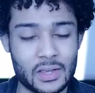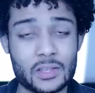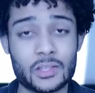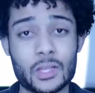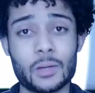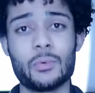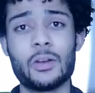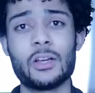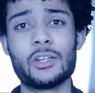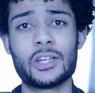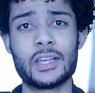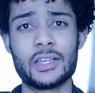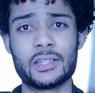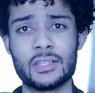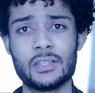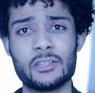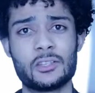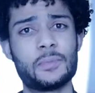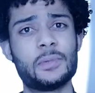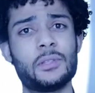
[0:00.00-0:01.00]
So I'm Ryan
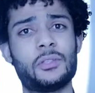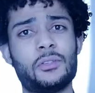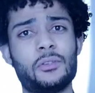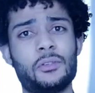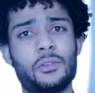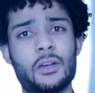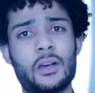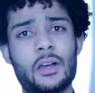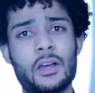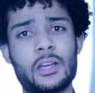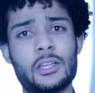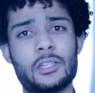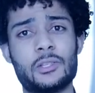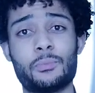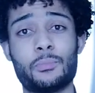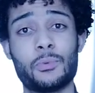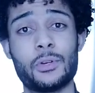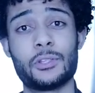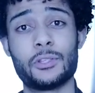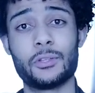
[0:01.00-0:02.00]
JC, I'll speak to you guys
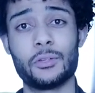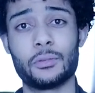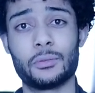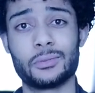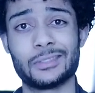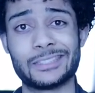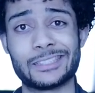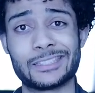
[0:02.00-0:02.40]
pretty soon.